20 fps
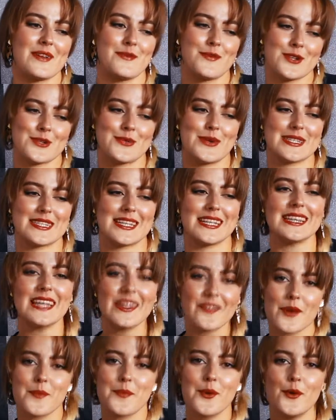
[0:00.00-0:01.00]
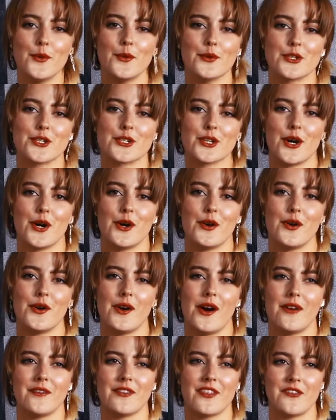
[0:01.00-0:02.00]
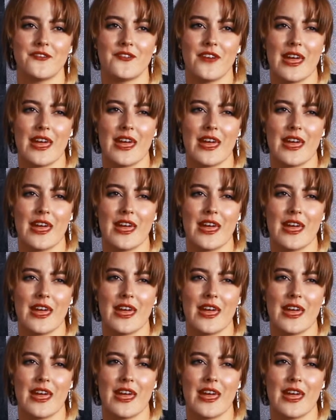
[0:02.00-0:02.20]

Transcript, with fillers: which was the Liverpool show of the